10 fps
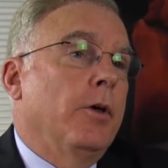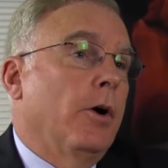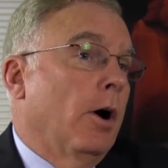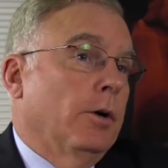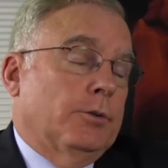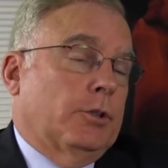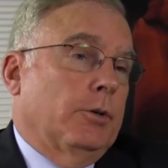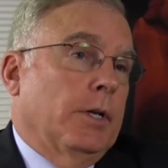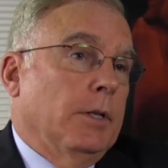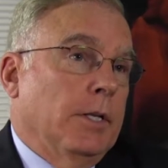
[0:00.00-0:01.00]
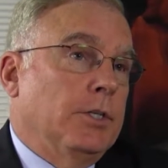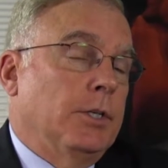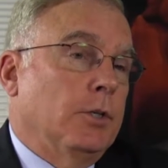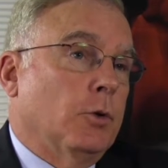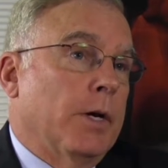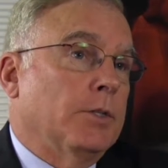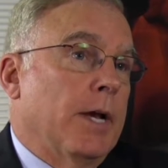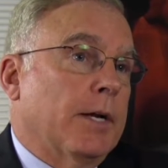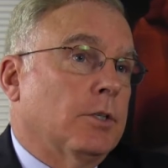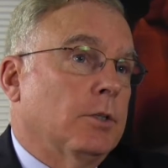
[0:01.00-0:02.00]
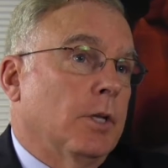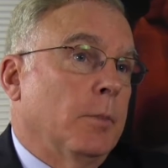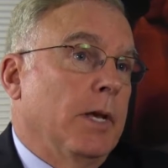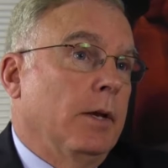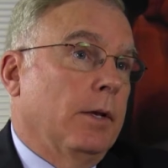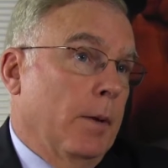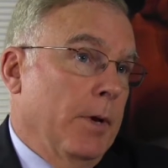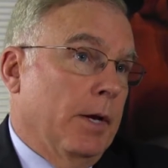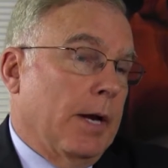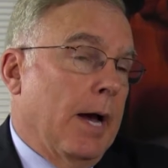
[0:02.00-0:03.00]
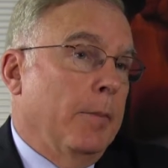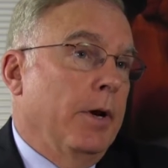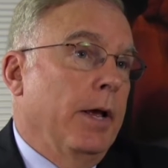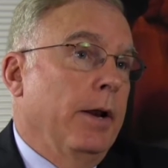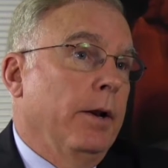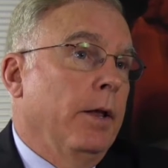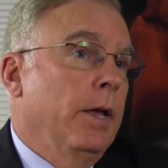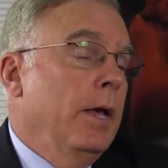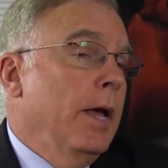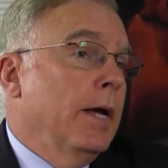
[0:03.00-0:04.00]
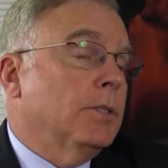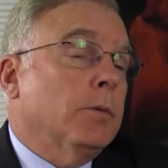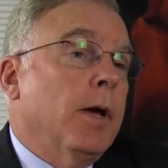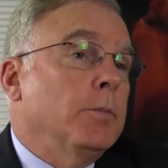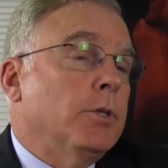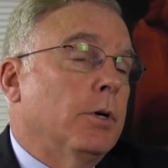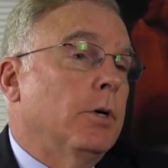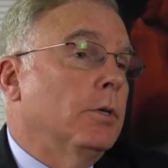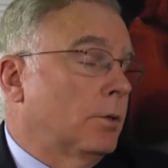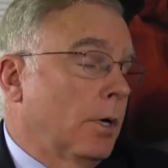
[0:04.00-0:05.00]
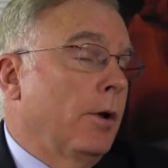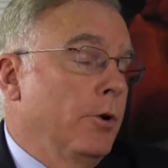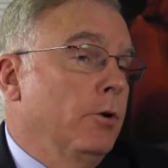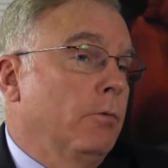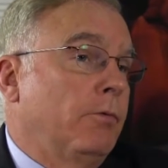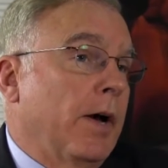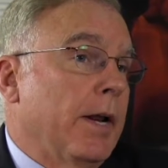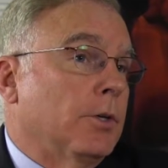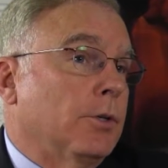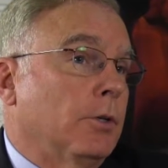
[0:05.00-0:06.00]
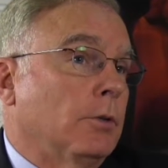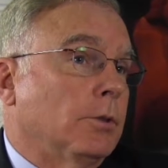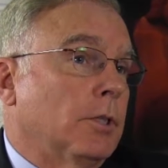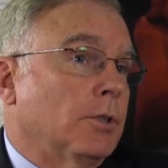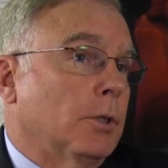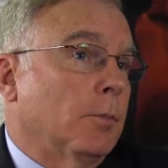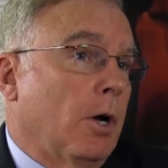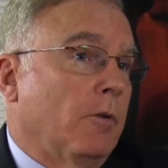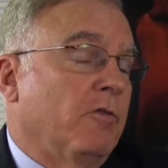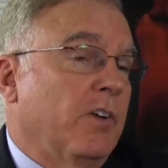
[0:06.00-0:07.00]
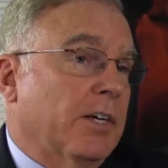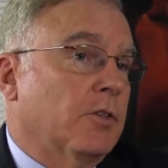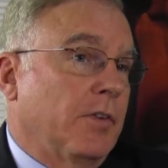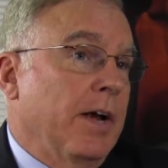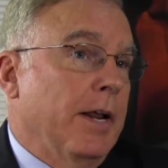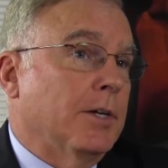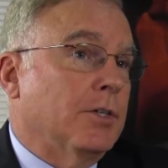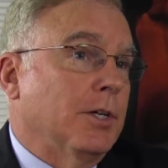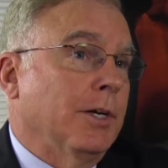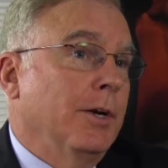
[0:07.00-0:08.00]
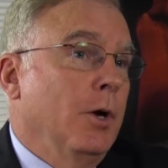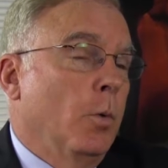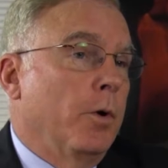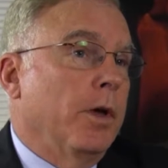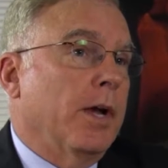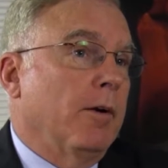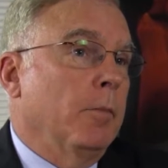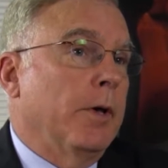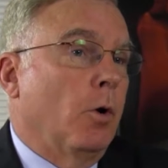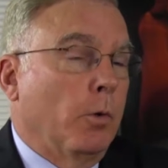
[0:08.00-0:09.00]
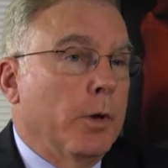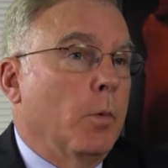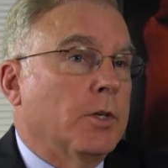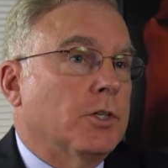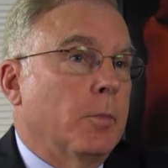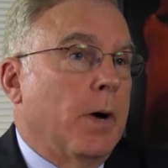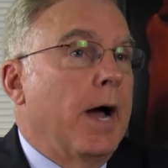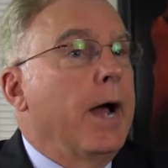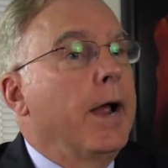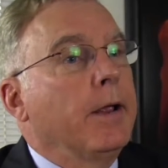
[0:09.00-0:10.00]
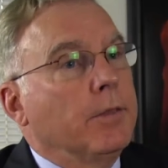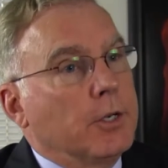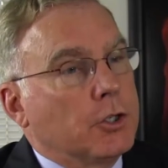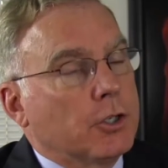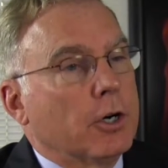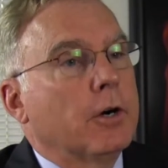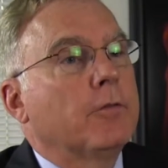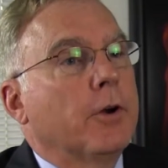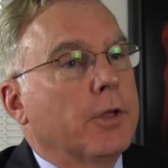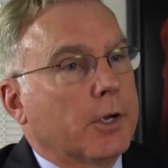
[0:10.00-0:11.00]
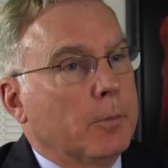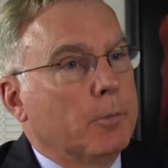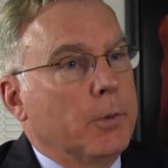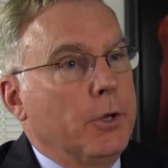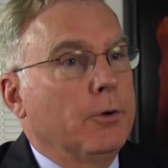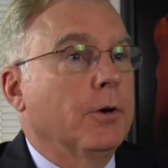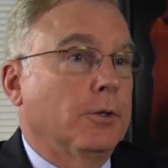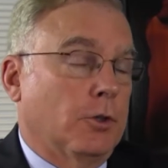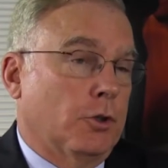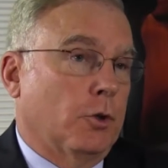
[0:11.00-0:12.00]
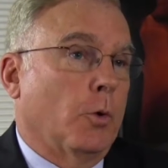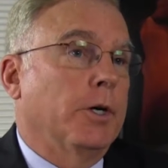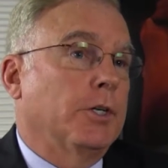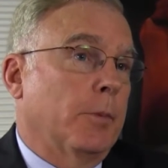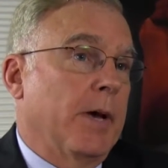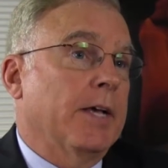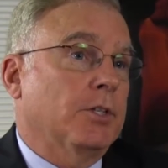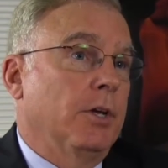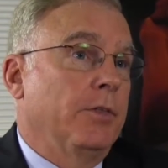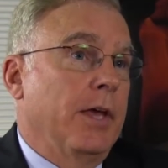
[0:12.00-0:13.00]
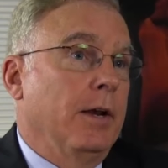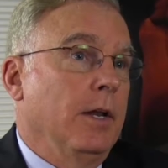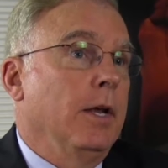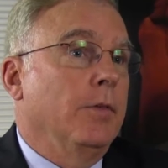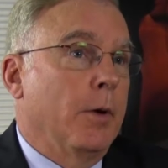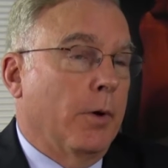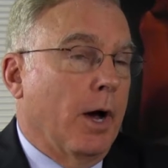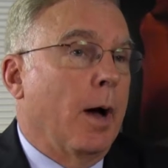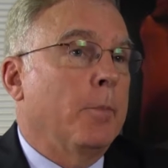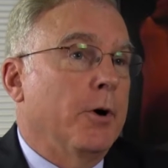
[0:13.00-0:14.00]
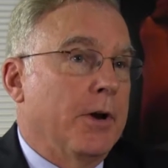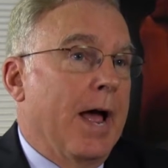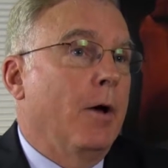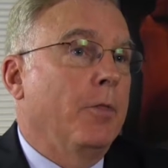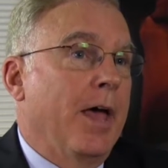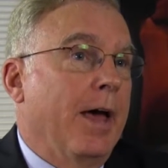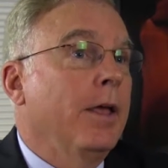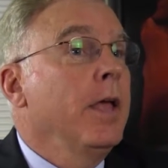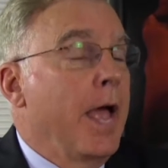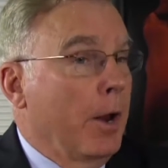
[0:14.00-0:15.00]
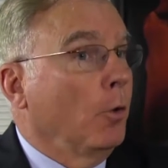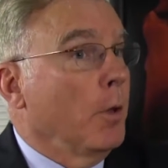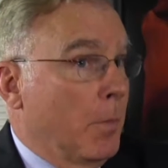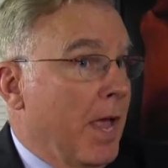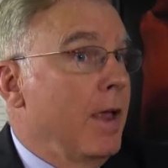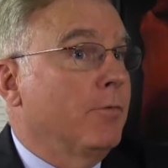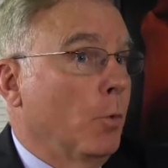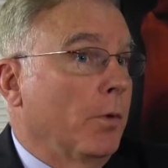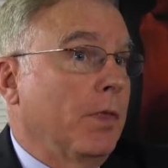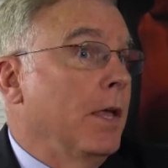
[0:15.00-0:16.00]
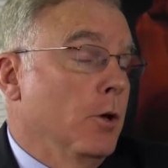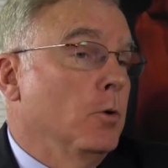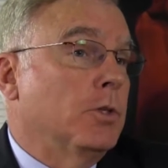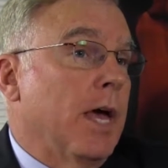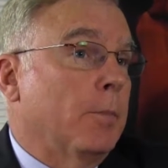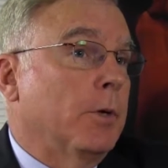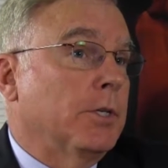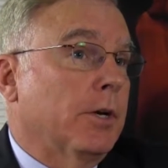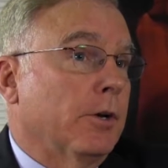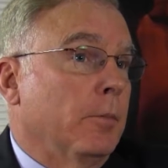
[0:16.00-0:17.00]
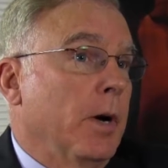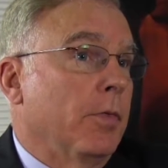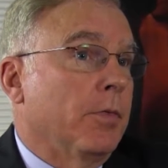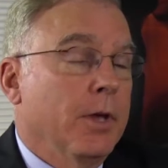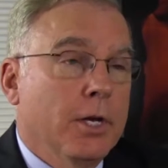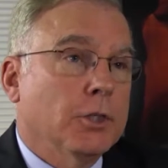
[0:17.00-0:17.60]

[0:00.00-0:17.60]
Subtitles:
There are certainly leasing transactions that can be accommodated. And sometimes there is a new financial system called flex financing, where the government only wants to buy the serve or the compute or the storage capacity that they need. They want to up or down that and only pay for what they use that particular month.